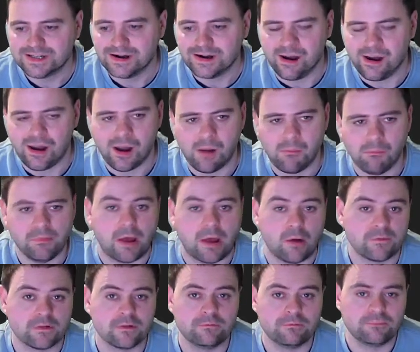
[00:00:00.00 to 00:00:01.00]
Now,
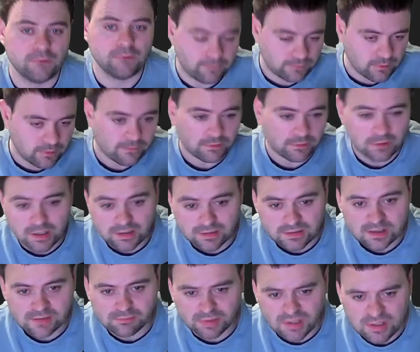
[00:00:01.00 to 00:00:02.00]
if you'd like
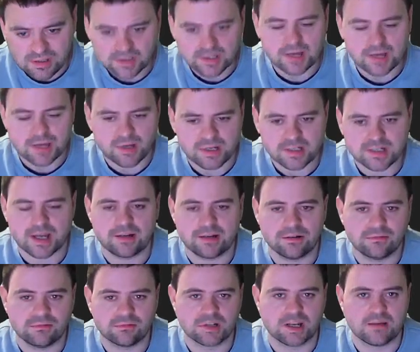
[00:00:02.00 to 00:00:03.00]
this, please share my
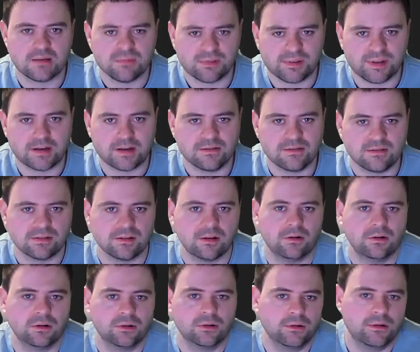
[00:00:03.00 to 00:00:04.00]
channel, James Downs,
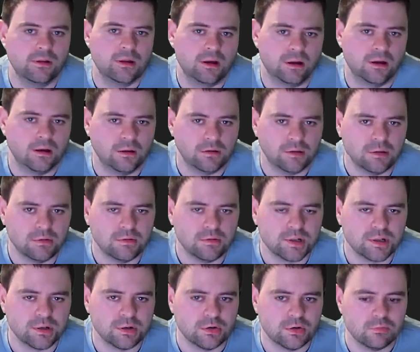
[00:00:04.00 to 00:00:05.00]
on
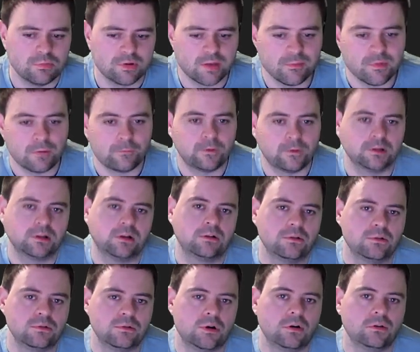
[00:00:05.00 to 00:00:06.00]
YouTube. Give me a
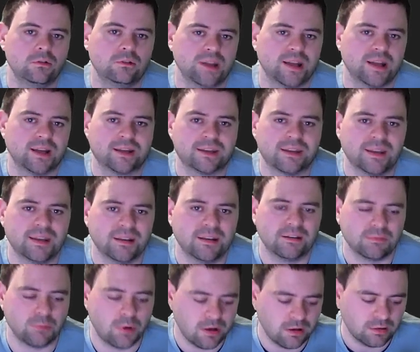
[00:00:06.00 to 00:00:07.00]
follow on LinkedIn
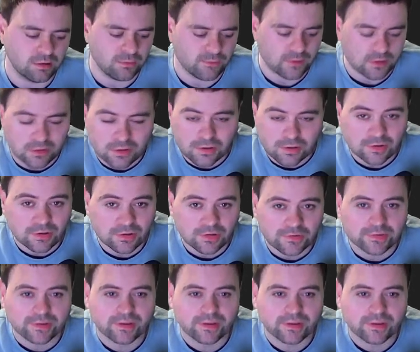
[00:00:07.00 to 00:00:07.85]
as well, if you could.